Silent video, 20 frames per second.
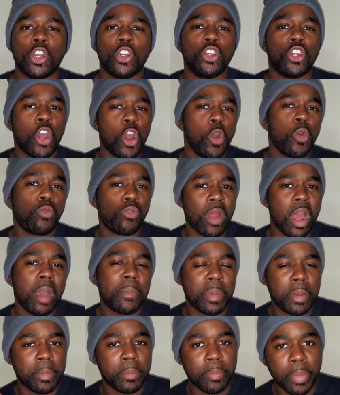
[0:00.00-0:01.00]
go rob
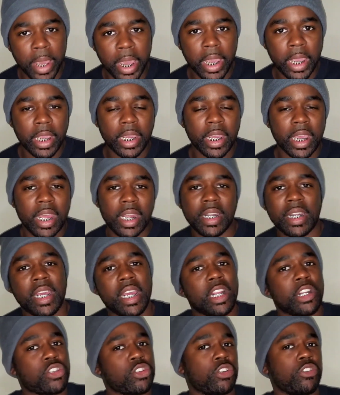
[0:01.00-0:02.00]
a bank and
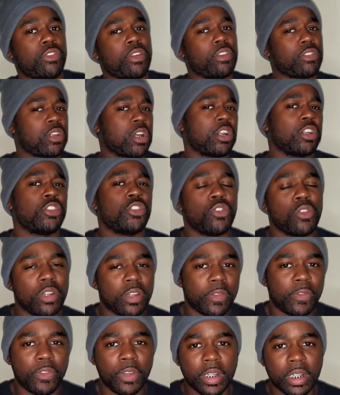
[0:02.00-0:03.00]
then turn around and try to join
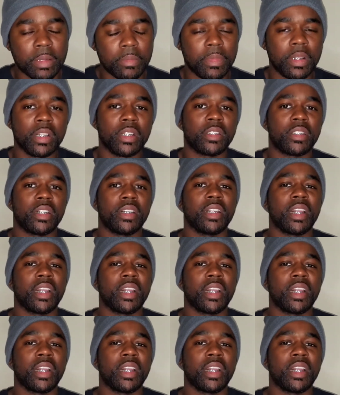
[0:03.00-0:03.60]
the freaking military?